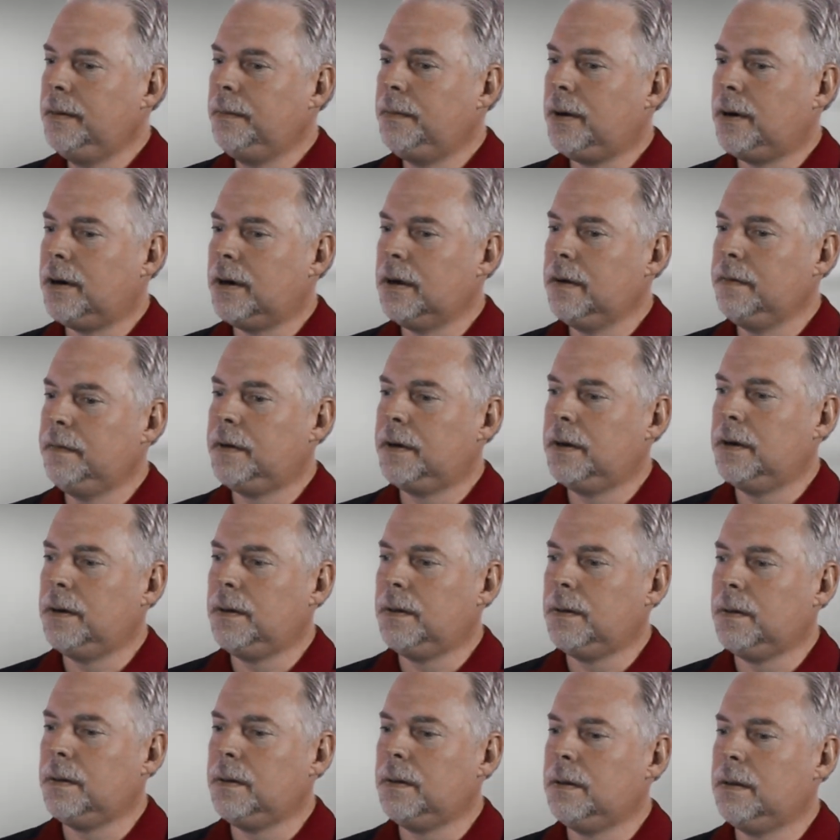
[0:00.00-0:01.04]
Part of our
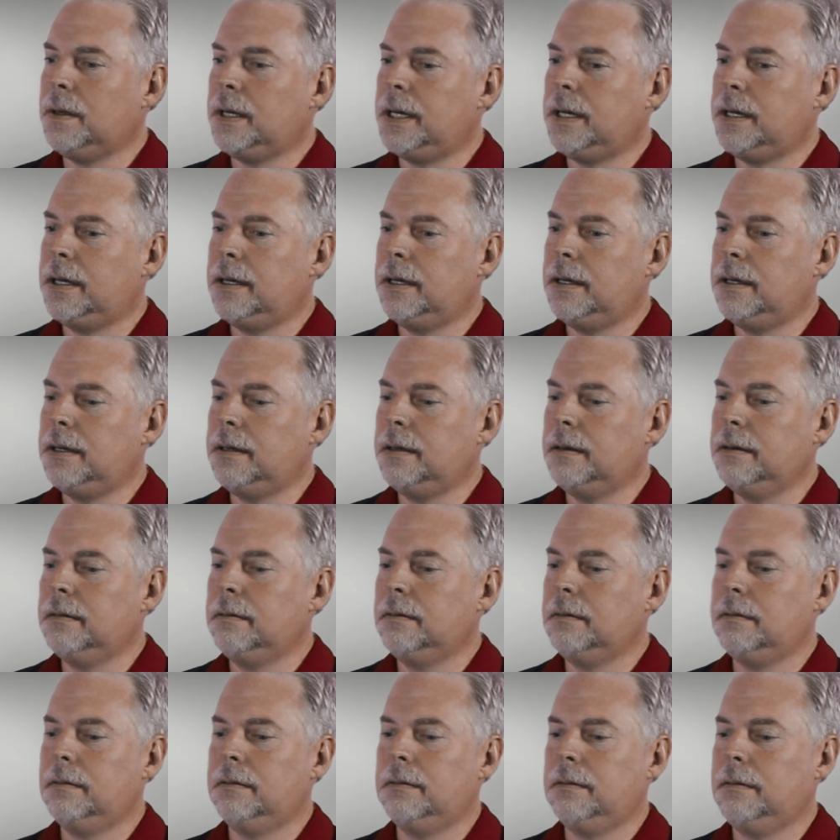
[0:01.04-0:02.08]
whole
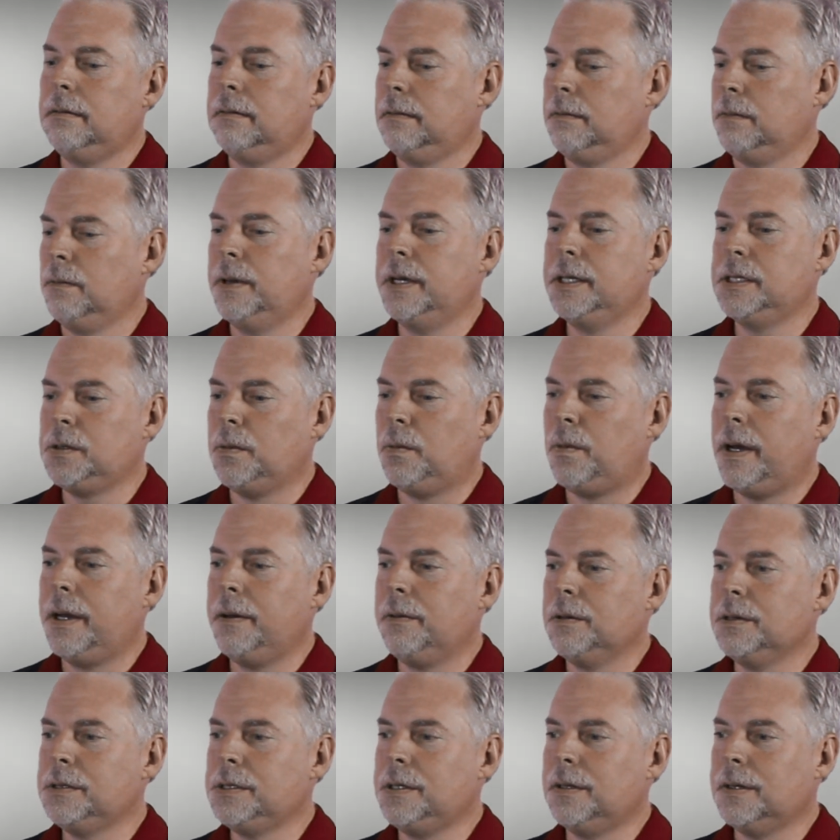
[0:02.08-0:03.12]
reason why
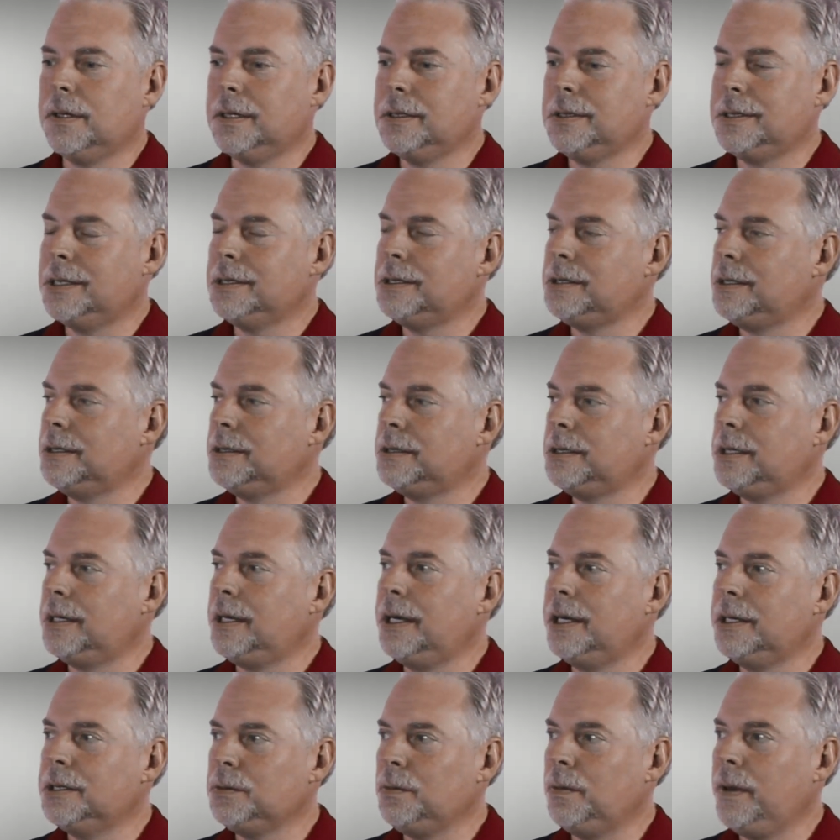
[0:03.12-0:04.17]
we're still in existence
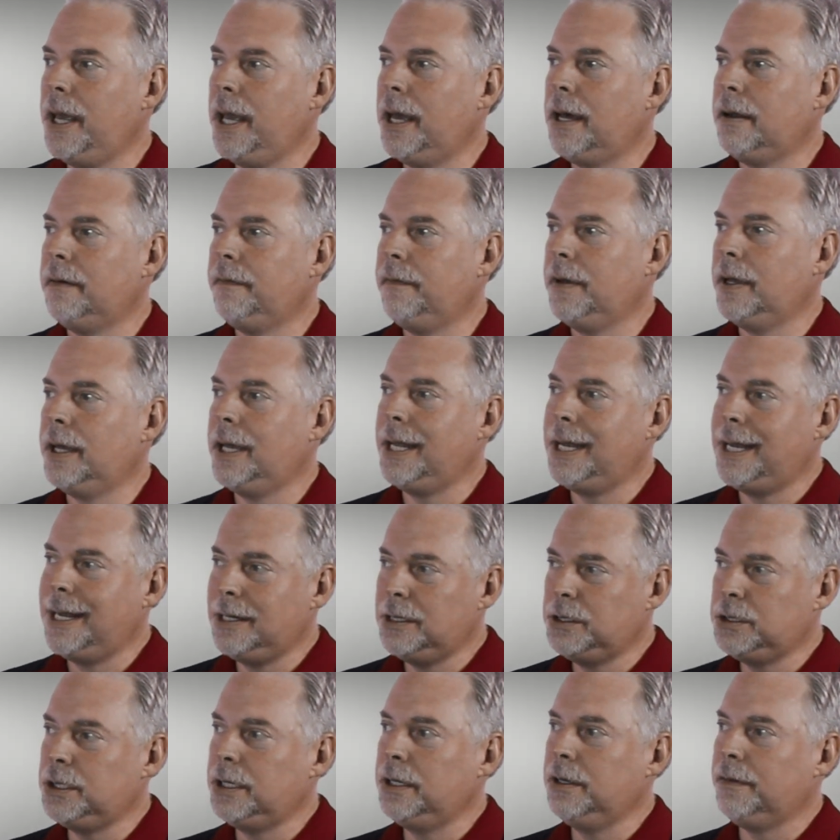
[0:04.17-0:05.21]
today is we had an
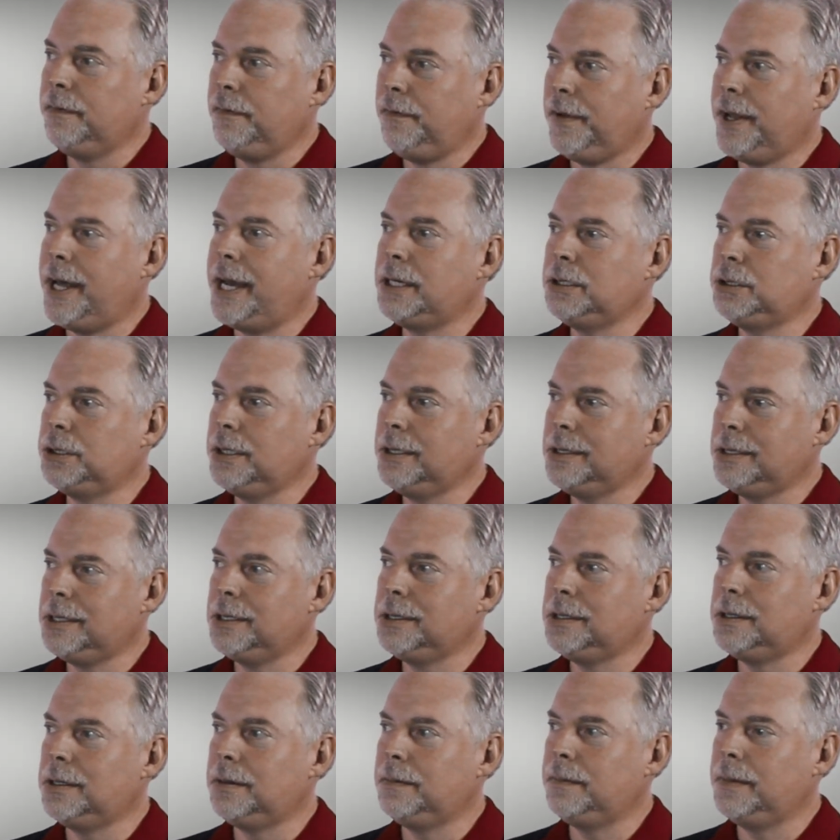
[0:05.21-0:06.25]
engineered flashing
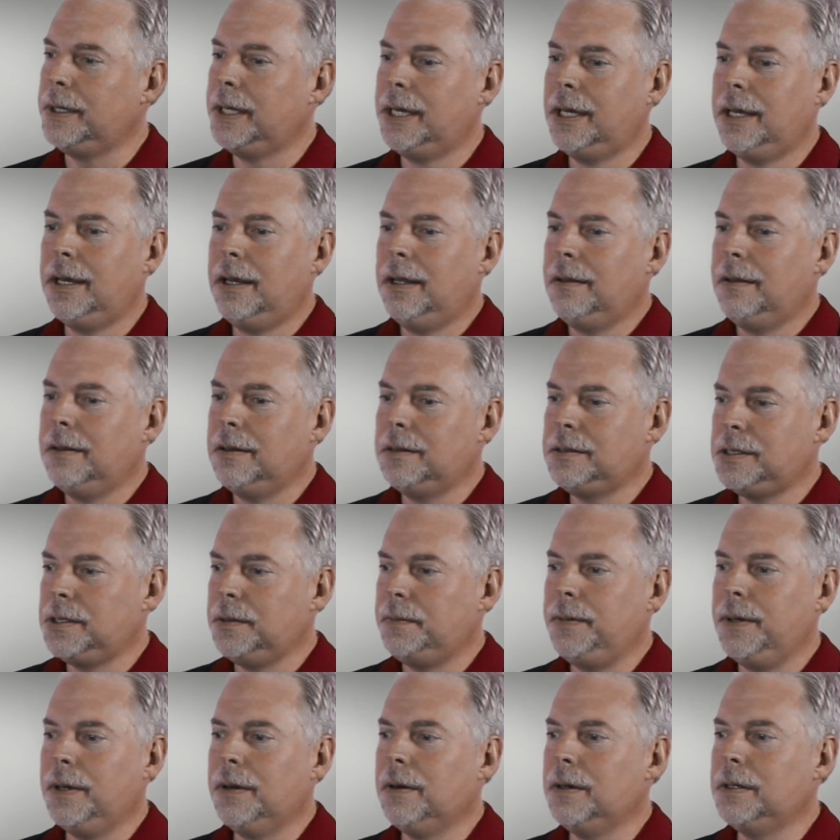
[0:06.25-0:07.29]
system that's
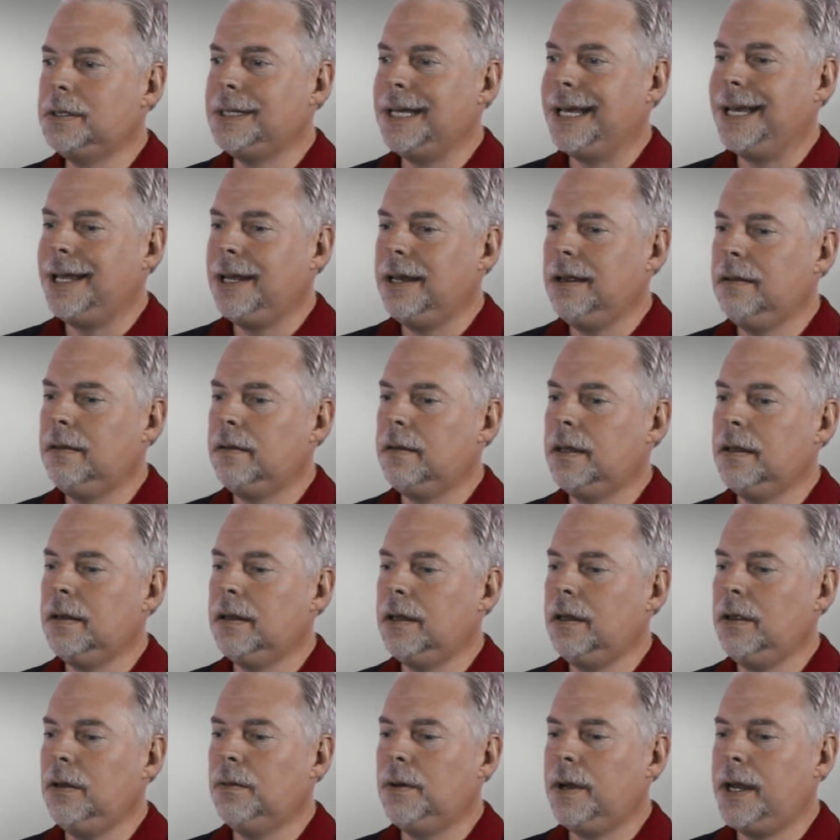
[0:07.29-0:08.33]
superior to anything
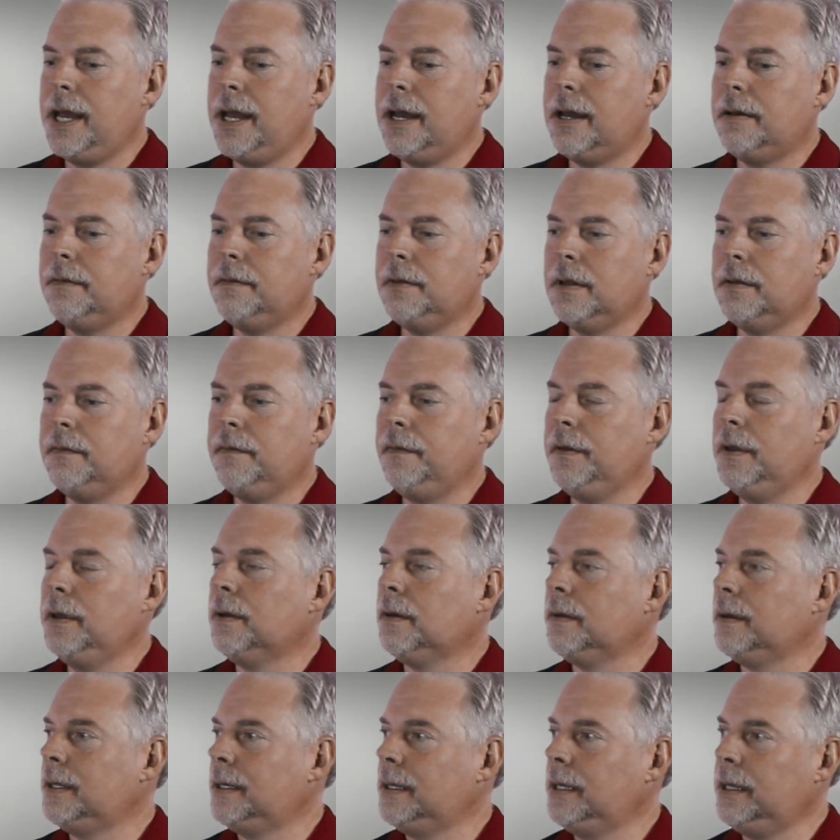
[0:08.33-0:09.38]
that you would have in the
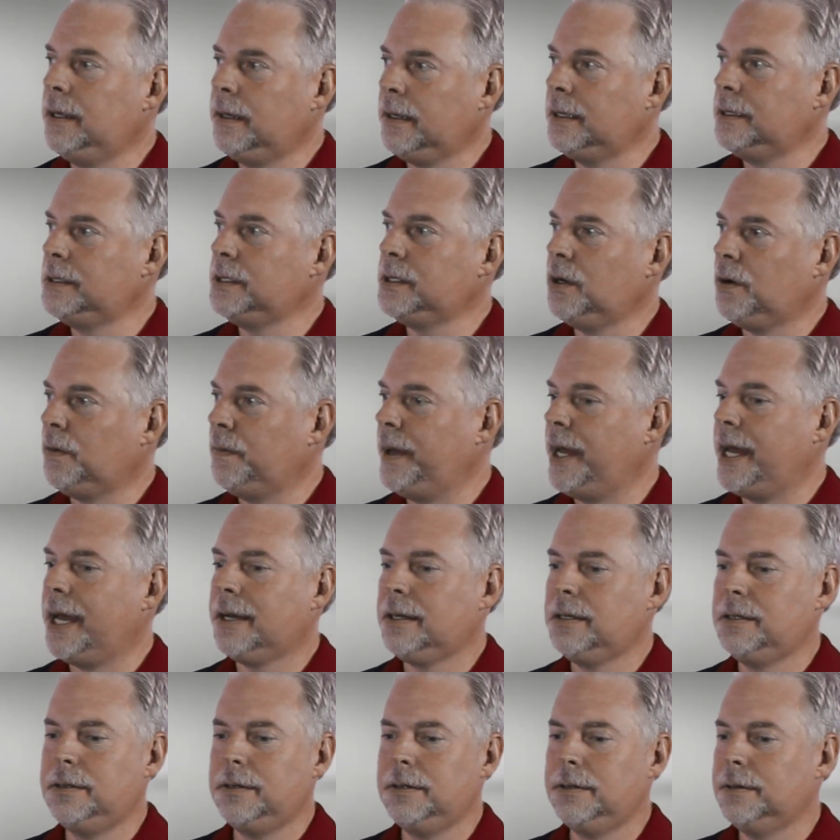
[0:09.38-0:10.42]
field. And let's go
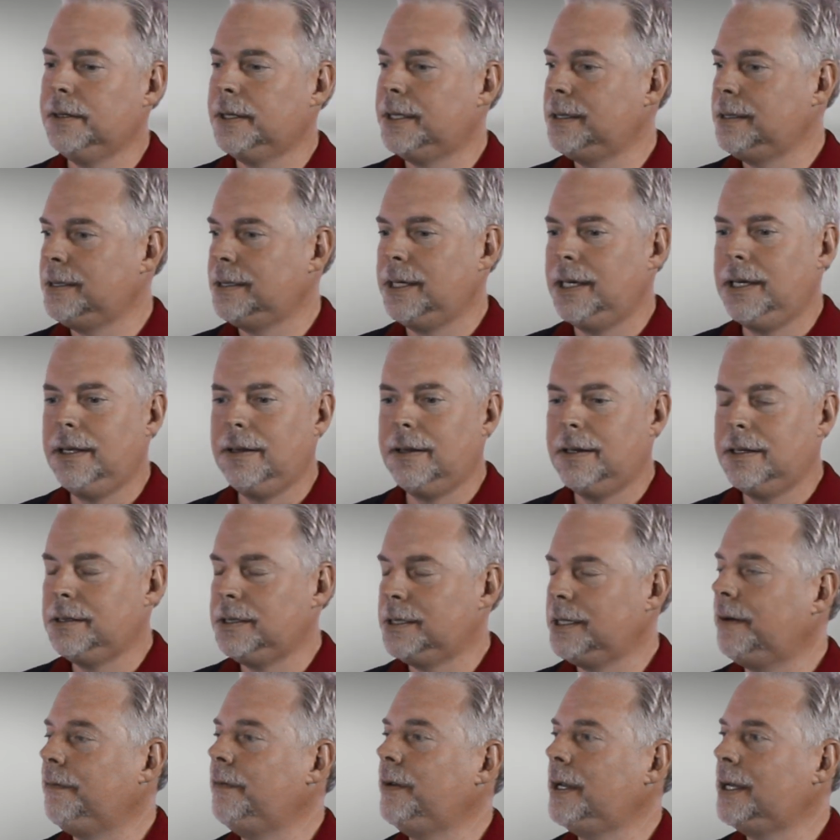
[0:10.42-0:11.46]
back to, let's say, the
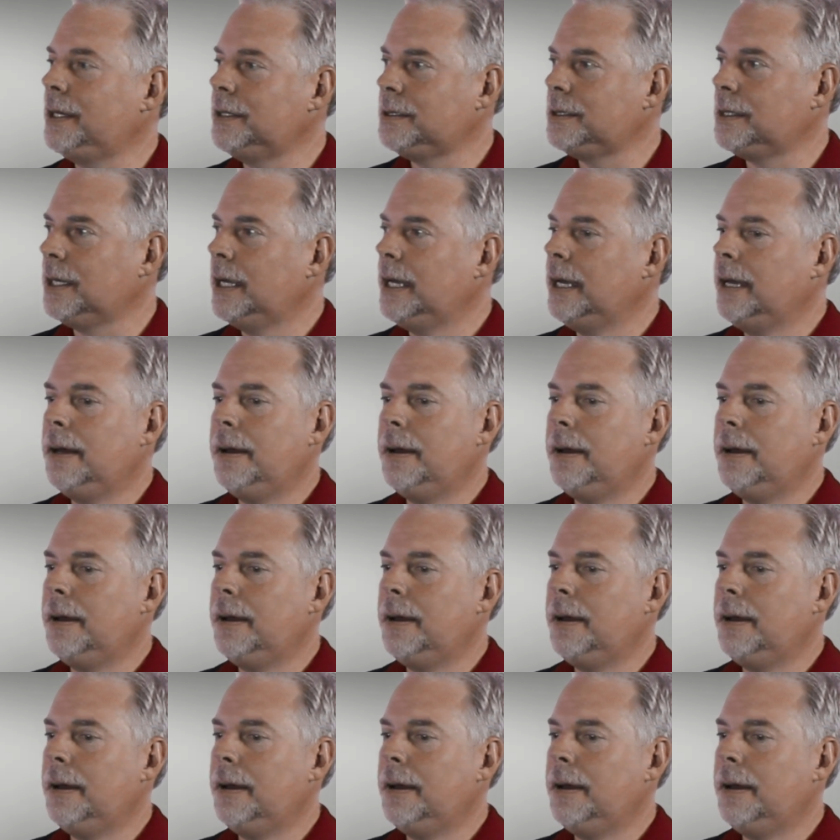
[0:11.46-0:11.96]
70s.